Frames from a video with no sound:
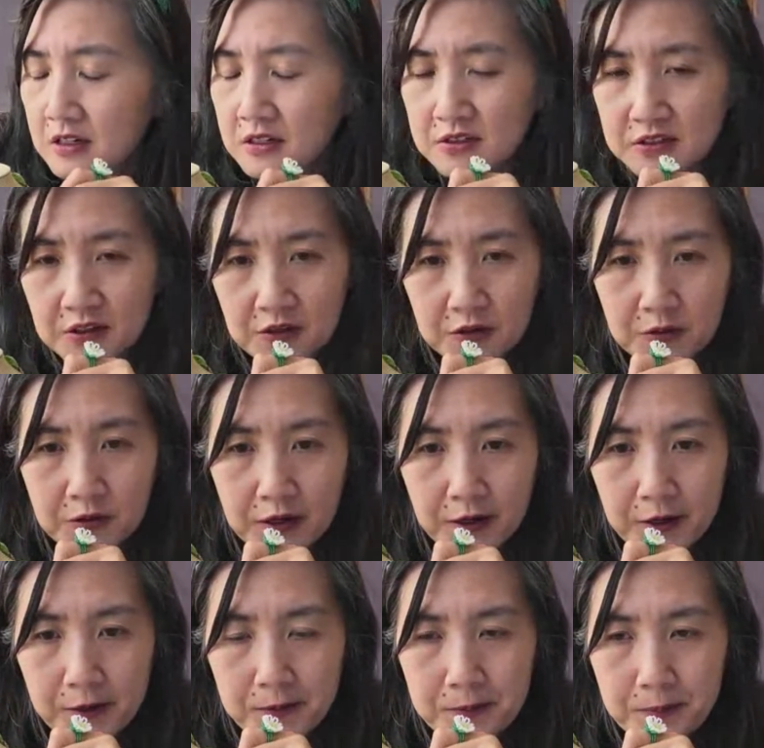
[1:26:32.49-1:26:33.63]
So
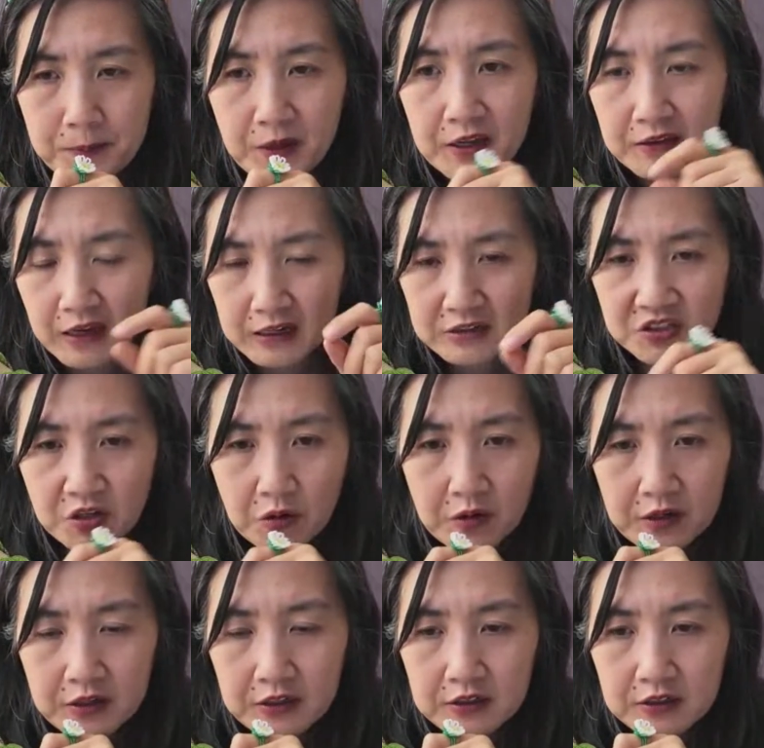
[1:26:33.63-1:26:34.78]
that is
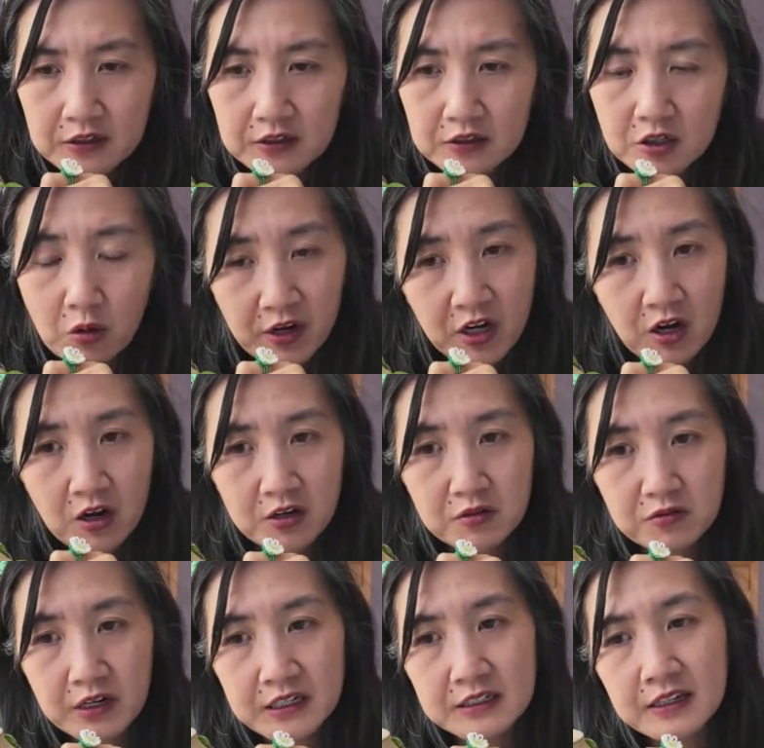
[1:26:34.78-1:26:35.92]
going on
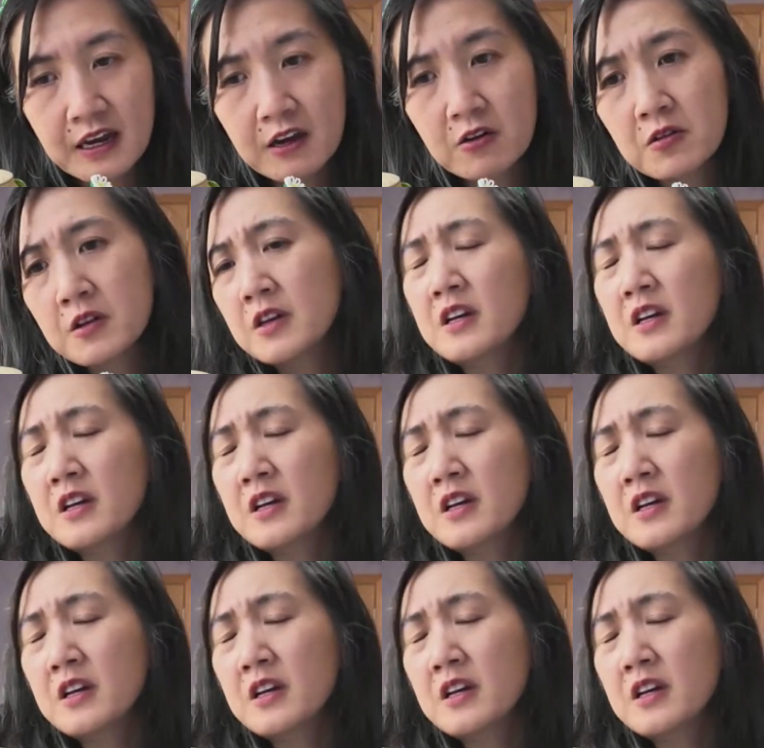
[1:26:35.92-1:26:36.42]
right now.